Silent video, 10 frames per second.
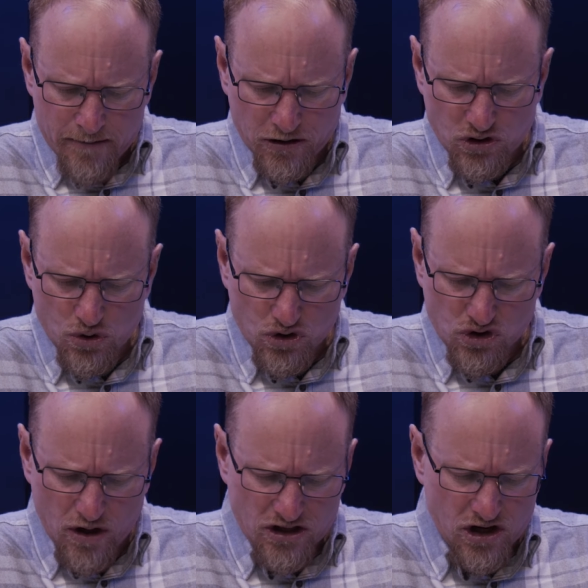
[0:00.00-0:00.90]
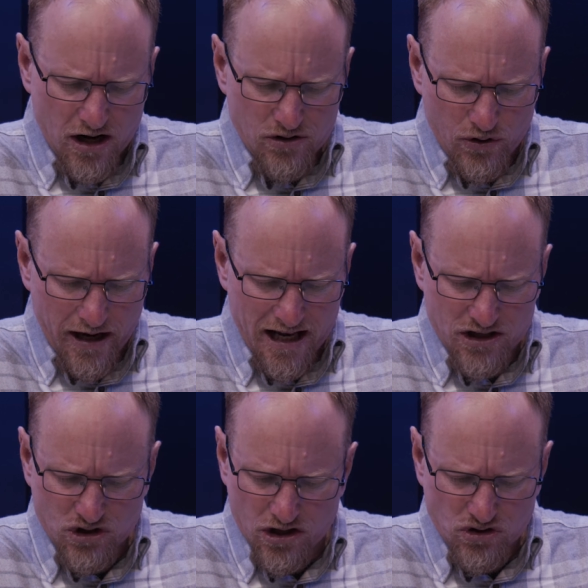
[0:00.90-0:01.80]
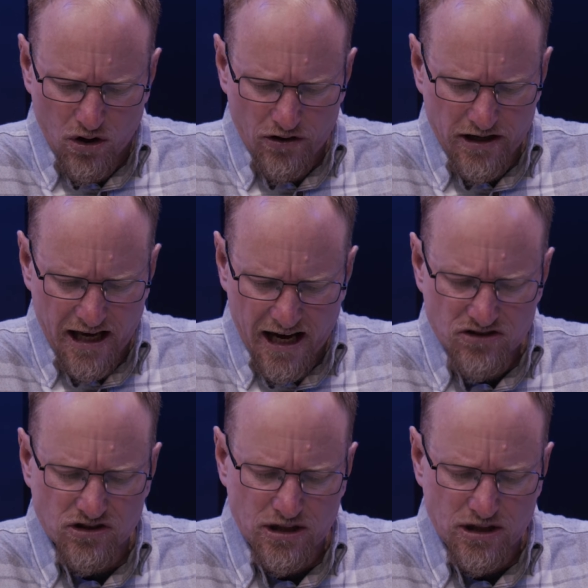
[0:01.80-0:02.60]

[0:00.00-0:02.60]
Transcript: but you stretch out your hand and touch all that he has,